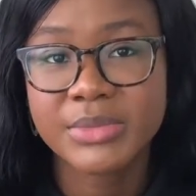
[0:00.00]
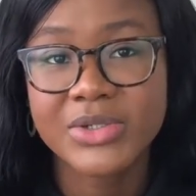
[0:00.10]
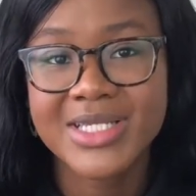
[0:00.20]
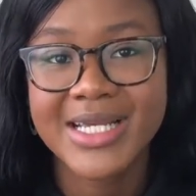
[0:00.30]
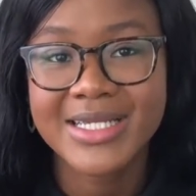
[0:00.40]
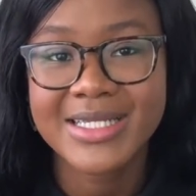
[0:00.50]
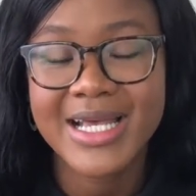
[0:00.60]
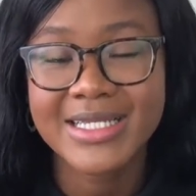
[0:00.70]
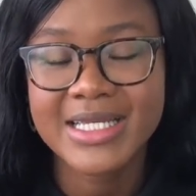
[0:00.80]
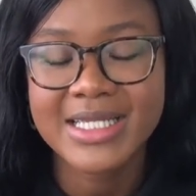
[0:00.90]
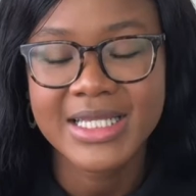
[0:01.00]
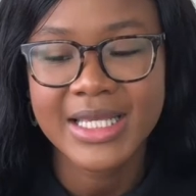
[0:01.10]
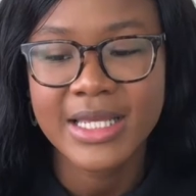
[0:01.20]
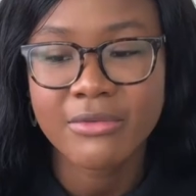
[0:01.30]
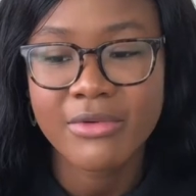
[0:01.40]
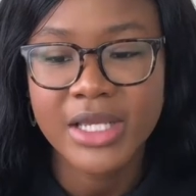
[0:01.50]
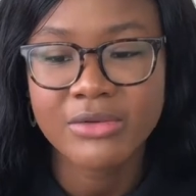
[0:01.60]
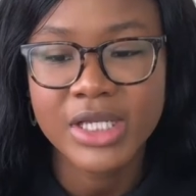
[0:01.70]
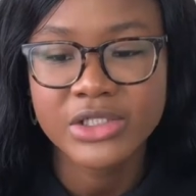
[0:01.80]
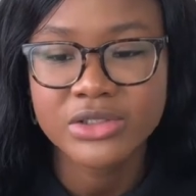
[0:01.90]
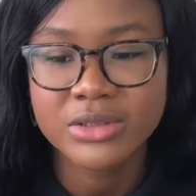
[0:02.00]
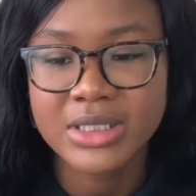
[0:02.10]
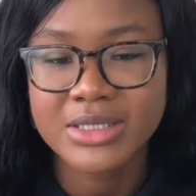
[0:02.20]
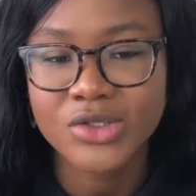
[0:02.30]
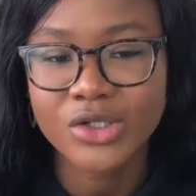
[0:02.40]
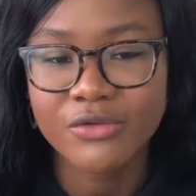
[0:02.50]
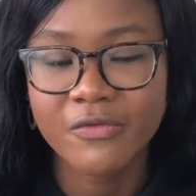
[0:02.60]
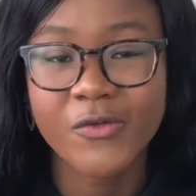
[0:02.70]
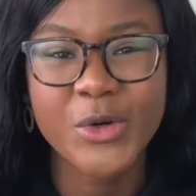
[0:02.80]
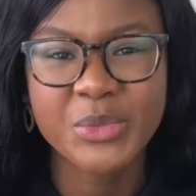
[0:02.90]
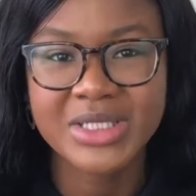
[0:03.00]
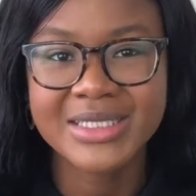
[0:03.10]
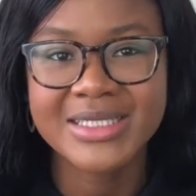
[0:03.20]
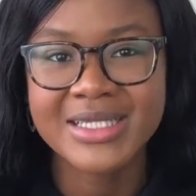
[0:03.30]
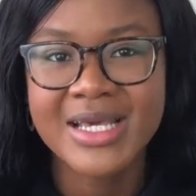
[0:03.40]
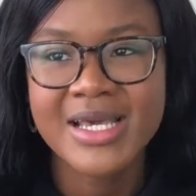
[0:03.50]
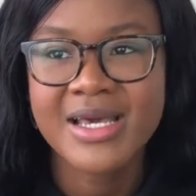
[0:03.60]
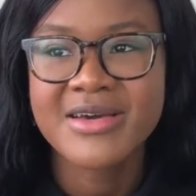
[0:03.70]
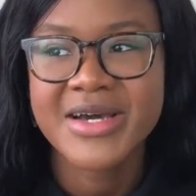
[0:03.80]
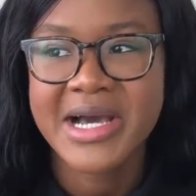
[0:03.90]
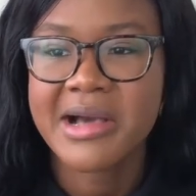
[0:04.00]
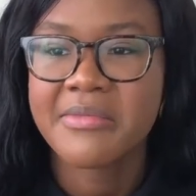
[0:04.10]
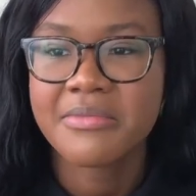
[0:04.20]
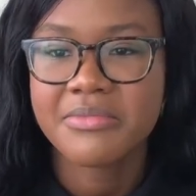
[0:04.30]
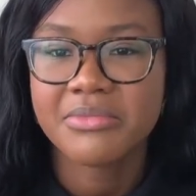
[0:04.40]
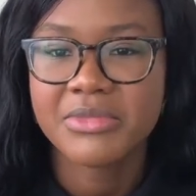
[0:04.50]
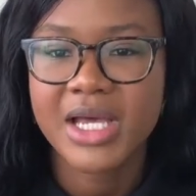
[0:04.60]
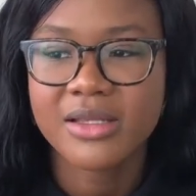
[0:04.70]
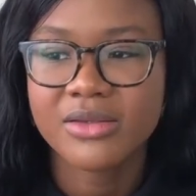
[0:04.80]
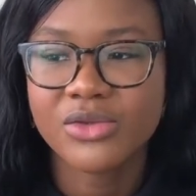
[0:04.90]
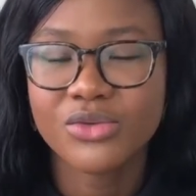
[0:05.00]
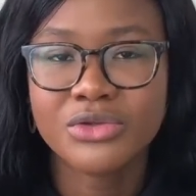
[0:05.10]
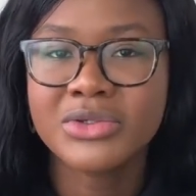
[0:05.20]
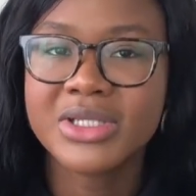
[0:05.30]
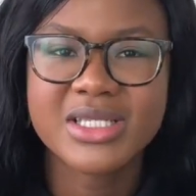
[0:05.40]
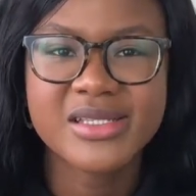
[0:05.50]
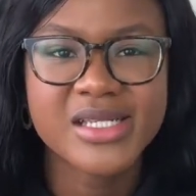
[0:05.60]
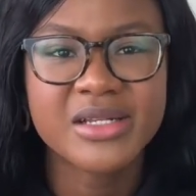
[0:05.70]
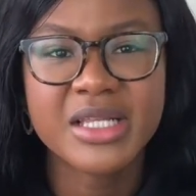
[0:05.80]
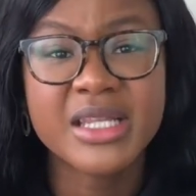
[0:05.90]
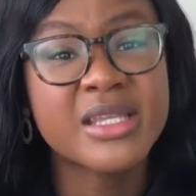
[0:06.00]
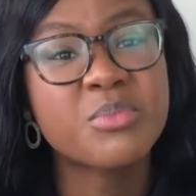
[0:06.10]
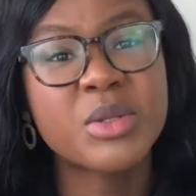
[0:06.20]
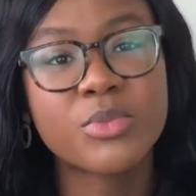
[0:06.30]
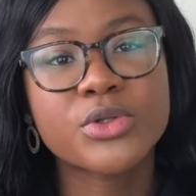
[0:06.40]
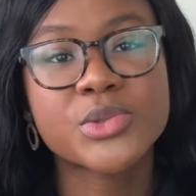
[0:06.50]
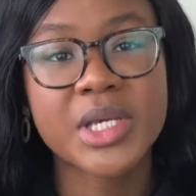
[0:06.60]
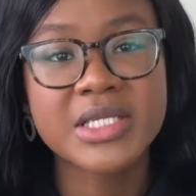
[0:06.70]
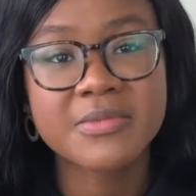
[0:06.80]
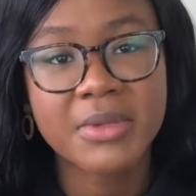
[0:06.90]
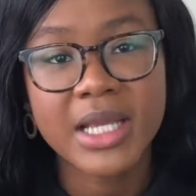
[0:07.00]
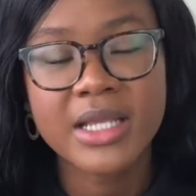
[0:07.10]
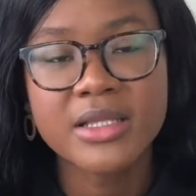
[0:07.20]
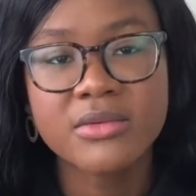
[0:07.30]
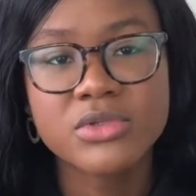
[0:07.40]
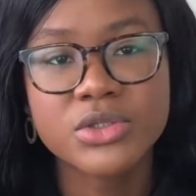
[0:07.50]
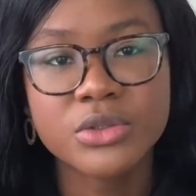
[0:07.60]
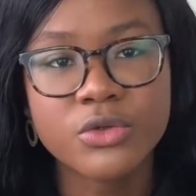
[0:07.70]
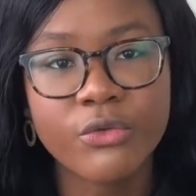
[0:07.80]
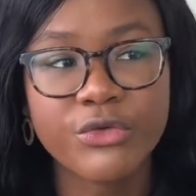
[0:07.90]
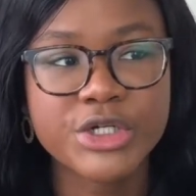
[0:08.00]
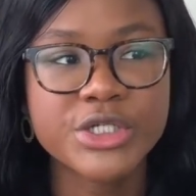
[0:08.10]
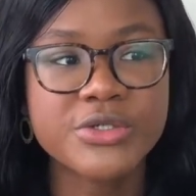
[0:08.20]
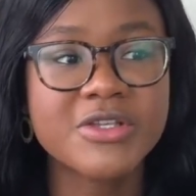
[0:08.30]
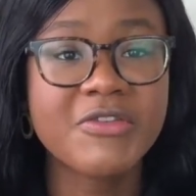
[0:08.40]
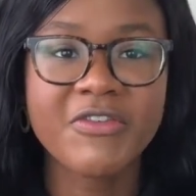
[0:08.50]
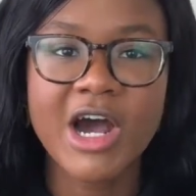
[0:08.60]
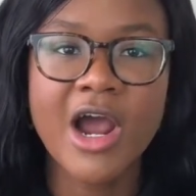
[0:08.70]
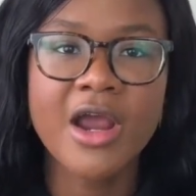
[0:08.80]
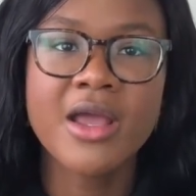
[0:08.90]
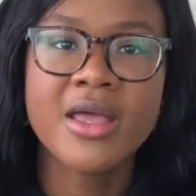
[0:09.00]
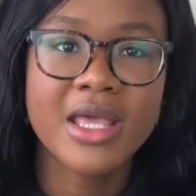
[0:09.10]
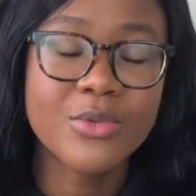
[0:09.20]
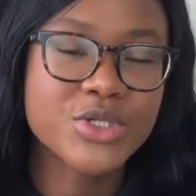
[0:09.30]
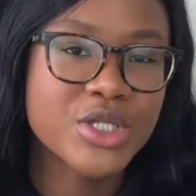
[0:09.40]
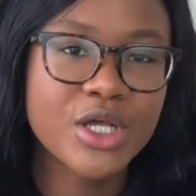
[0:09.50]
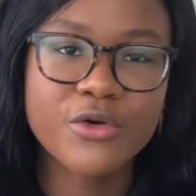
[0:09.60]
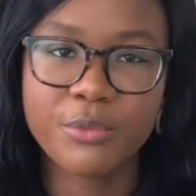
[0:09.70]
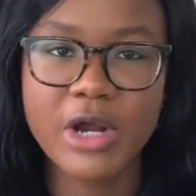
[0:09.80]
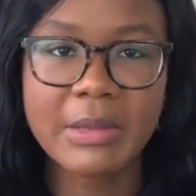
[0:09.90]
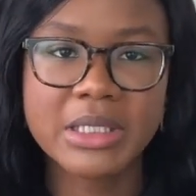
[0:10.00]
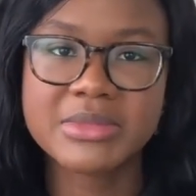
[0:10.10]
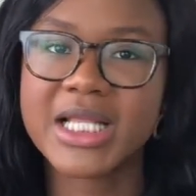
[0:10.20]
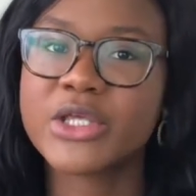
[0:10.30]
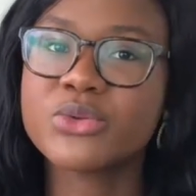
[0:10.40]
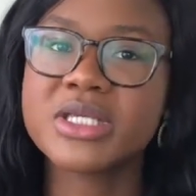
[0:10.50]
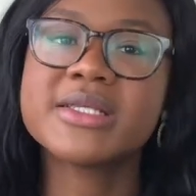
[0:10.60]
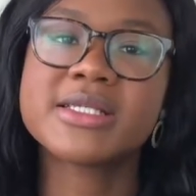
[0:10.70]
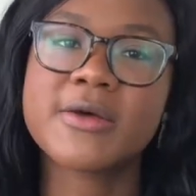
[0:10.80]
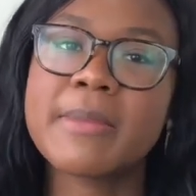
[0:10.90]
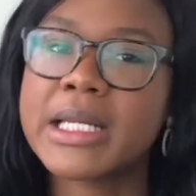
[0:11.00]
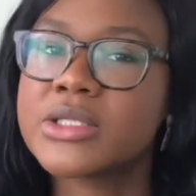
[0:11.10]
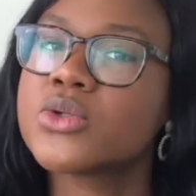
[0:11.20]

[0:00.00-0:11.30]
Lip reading: Because as I said again, regulation is a lot of formulas that, you don't necessarily need people to explain to you, versus FAR, it was a lot of problems, like you need somebody to